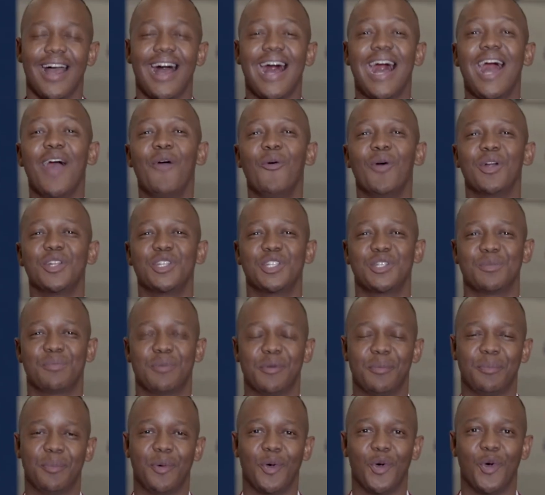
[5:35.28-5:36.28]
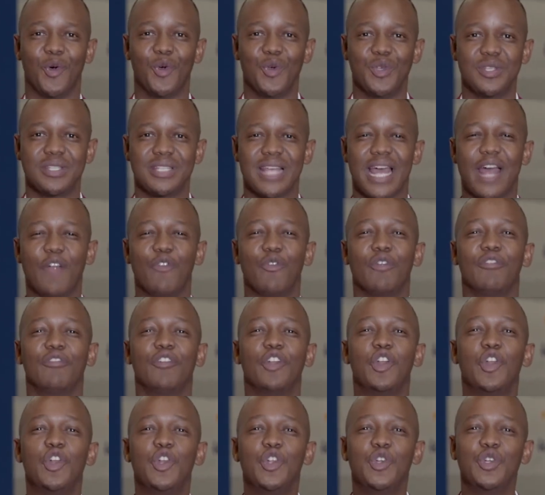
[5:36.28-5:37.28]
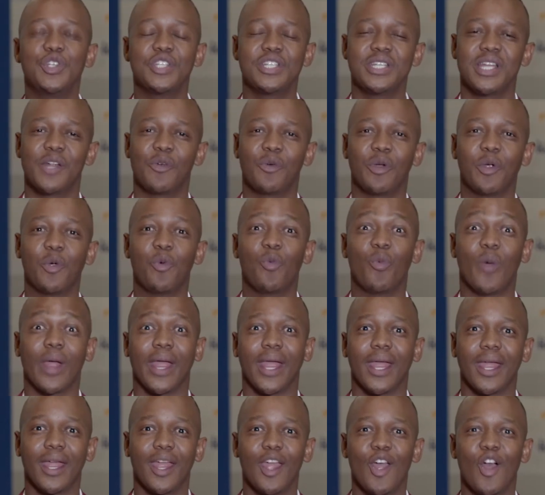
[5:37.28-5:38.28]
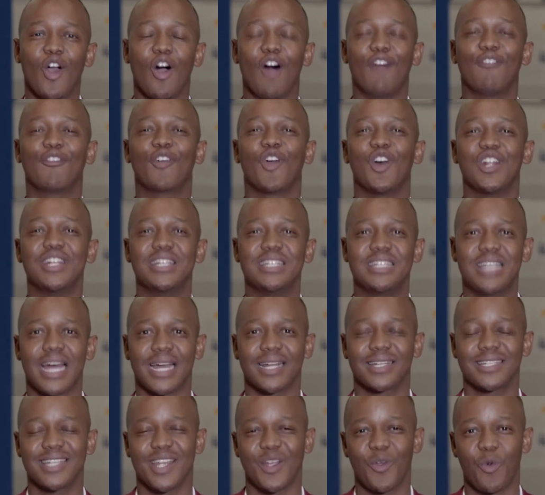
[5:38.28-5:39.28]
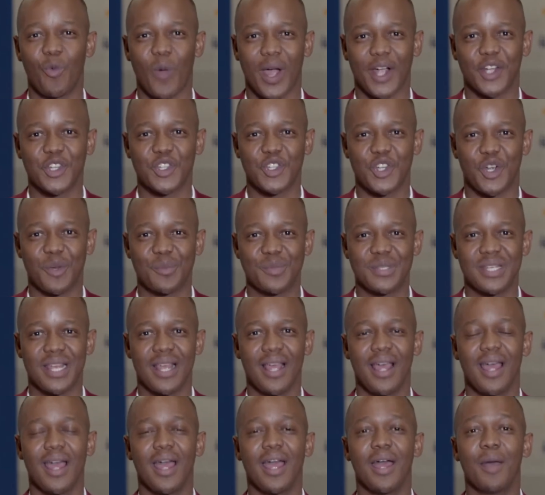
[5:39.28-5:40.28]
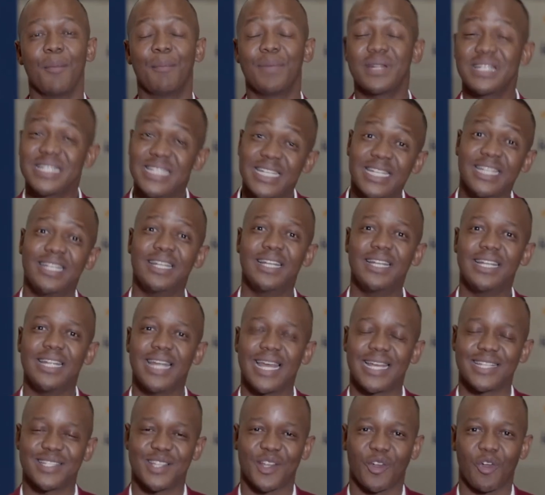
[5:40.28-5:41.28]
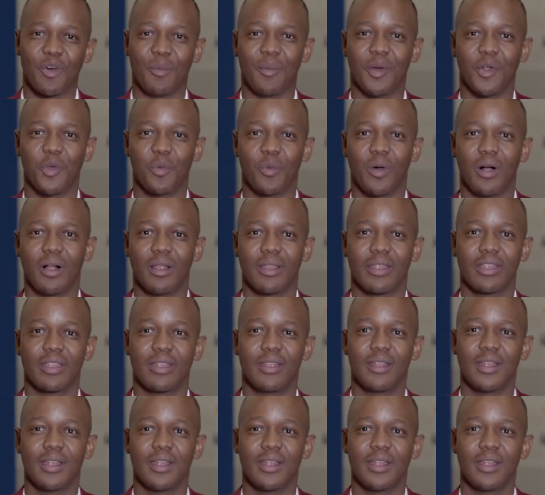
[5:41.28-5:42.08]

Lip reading: I want to propose a revolutionary way of conducting workshops, particularly as the Commonwealth.